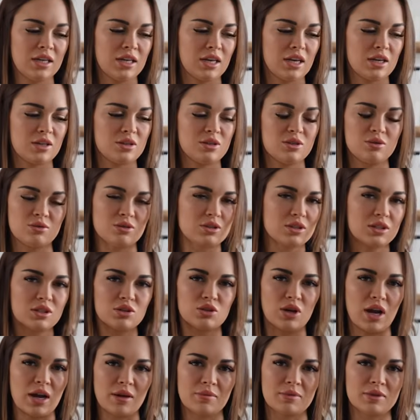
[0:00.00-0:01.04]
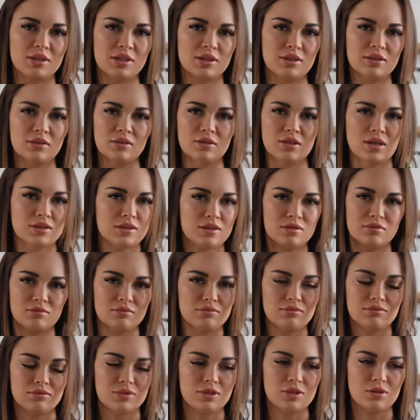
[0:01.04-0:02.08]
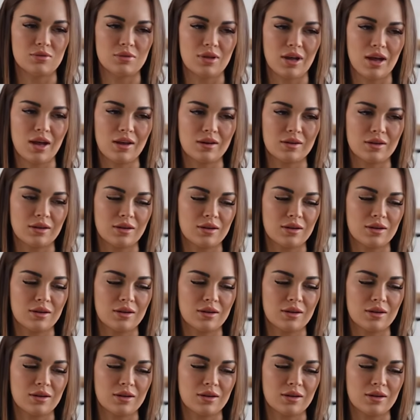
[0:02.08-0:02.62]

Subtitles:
And usually track material doesn't do that.